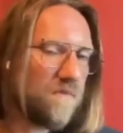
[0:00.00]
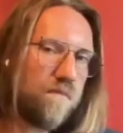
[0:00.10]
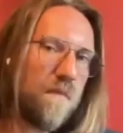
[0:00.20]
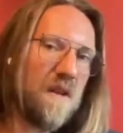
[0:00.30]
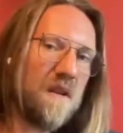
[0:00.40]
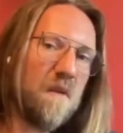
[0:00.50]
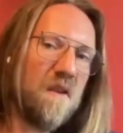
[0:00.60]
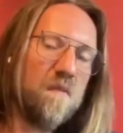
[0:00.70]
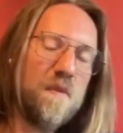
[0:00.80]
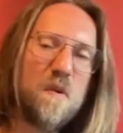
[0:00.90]
But there
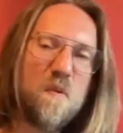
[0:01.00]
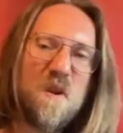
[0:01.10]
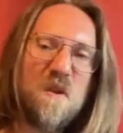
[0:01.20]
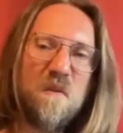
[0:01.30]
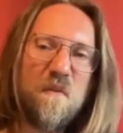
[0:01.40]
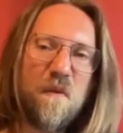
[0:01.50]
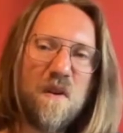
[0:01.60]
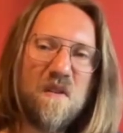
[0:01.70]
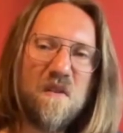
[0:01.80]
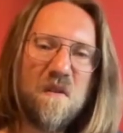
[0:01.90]
must be a reason for
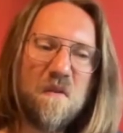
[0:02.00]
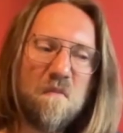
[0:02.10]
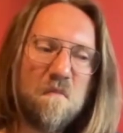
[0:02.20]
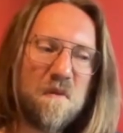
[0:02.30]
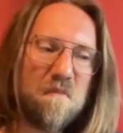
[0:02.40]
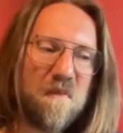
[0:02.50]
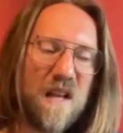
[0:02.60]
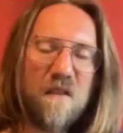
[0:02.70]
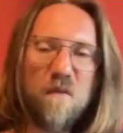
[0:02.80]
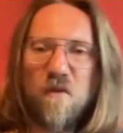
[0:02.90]
it. But
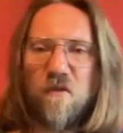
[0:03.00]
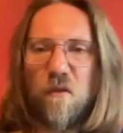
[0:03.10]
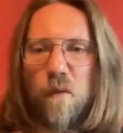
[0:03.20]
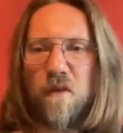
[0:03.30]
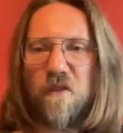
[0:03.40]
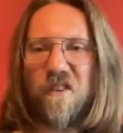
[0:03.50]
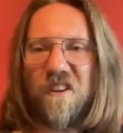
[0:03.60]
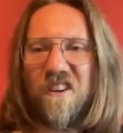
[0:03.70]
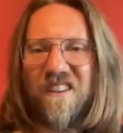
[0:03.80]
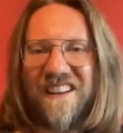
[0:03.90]
that was just what was going
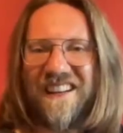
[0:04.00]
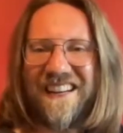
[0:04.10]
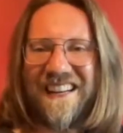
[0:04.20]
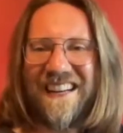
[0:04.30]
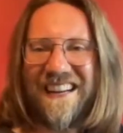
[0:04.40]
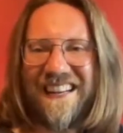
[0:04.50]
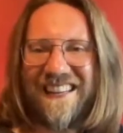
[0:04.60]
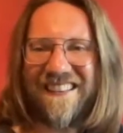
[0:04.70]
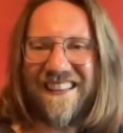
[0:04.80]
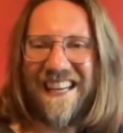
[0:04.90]
on.
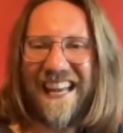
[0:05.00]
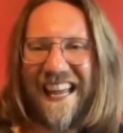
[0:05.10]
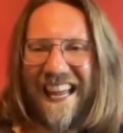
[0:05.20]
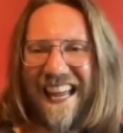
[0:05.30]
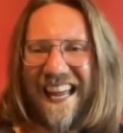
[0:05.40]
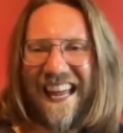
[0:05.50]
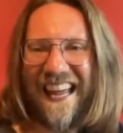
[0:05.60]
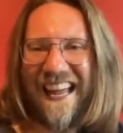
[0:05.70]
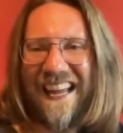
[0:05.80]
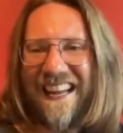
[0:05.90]
See?
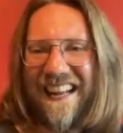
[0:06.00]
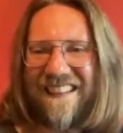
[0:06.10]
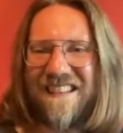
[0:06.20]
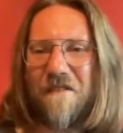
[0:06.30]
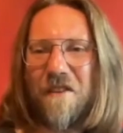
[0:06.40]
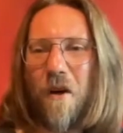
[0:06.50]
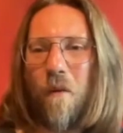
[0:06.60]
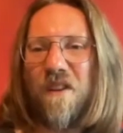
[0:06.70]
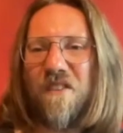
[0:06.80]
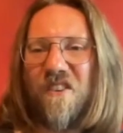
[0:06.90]
It's never not
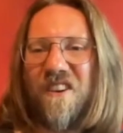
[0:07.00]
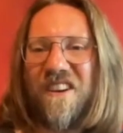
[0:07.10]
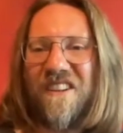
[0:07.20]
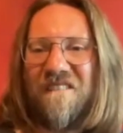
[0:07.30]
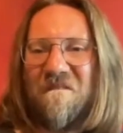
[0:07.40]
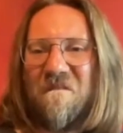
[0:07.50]
what is going on.